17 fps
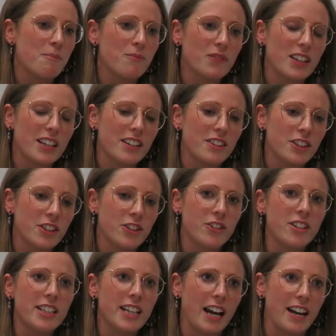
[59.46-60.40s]

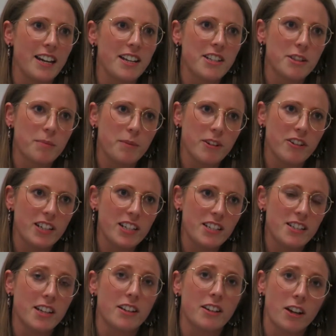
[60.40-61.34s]
The UK
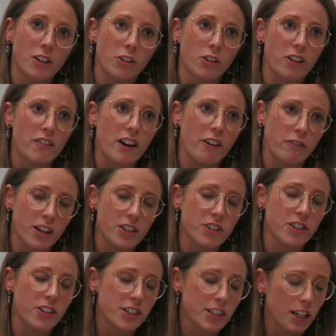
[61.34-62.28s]
experience, and a lot of our
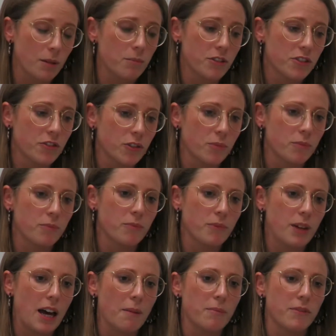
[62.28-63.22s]
research comes
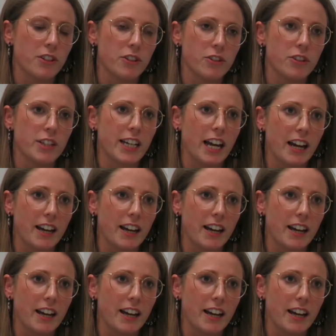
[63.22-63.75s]
from the